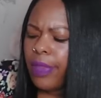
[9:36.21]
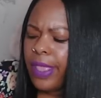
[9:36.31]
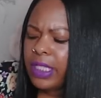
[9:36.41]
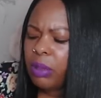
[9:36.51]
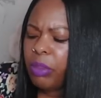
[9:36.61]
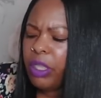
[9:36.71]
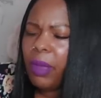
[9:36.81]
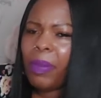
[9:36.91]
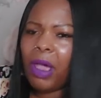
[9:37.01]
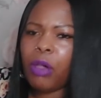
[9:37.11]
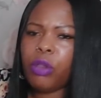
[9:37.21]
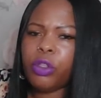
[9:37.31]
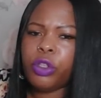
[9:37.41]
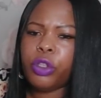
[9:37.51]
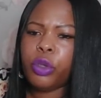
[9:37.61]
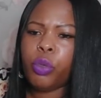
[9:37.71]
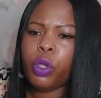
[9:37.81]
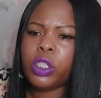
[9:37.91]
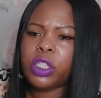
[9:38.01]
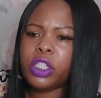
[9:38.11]
There's something about you
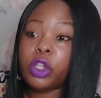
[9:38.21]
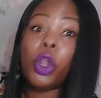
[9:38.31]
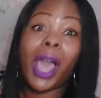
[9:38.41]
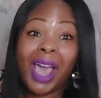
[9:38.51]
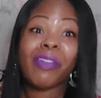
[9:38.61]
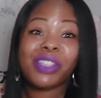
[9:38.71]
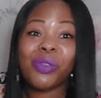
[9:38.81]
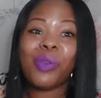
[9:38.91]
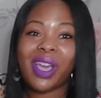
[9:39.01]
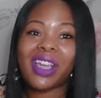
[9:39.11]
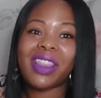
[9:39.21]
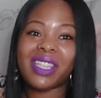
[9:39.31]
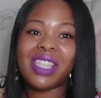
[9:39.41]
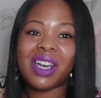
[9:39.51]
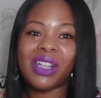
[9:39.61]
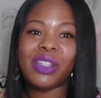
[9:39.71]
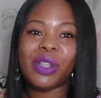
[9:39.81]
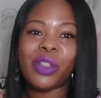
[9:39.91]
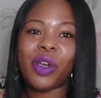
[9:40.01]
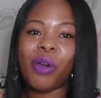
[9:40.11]
wanting to not have to work this hard
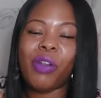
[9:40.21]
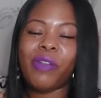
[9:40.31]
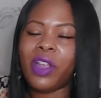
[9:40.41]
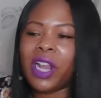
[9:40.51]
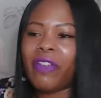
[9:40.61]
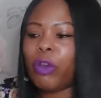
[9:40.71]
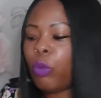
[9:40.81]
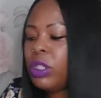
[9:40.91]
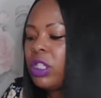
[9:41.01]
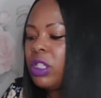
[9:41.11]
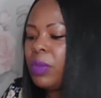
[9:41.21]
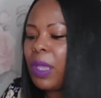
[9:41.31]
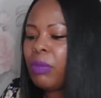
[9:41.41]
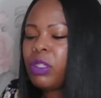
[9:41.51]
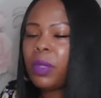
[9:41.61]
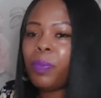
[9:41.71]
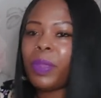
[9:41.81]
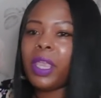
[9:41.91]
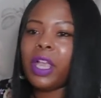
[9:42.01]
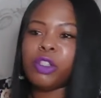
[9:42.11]
the whole of your life and wanting to be able to
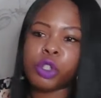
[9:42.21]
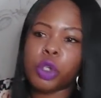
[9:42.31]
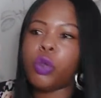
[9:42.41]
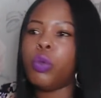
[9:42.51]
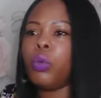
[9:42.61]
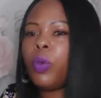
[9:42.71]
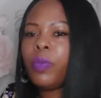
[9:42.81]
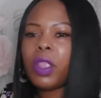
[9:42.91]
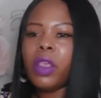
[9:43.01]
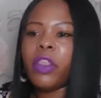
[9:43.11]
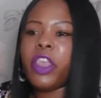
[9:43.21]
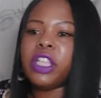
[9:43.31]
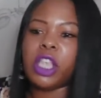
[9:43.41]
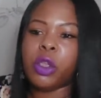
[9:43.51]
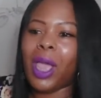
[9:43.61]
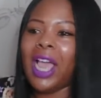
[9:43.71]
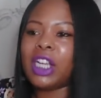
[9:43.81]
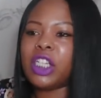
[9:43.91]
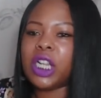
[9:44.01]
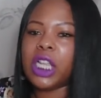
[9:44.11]
do things that you
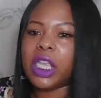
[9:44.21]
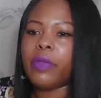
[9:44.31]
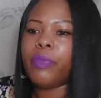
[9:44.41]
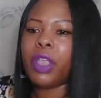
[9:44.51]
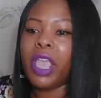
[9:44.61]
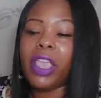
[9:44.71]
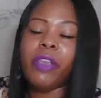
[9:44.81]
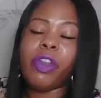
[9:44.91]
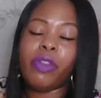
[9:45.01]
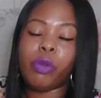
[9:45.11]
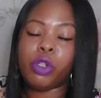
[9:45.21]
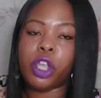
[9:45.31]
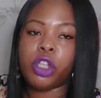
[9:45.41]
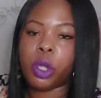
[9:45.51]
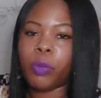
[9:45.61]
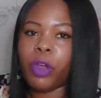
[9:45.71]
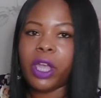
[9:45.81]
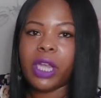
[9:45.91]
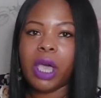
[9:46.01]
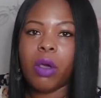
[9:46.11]
actually, even if you enjoy your job
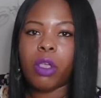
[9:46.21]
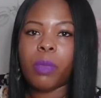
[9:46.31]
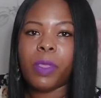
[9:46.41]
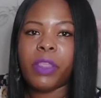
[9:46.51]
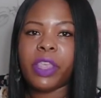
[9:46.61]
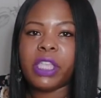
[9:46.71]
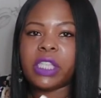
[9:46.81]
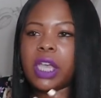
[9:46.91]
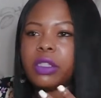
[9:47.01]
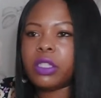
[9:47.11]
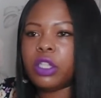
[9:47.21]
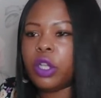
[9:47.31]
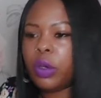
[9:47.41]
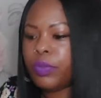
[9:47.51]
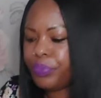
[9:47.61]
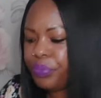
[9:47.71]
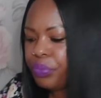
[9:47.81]
right now, could be things that, you know,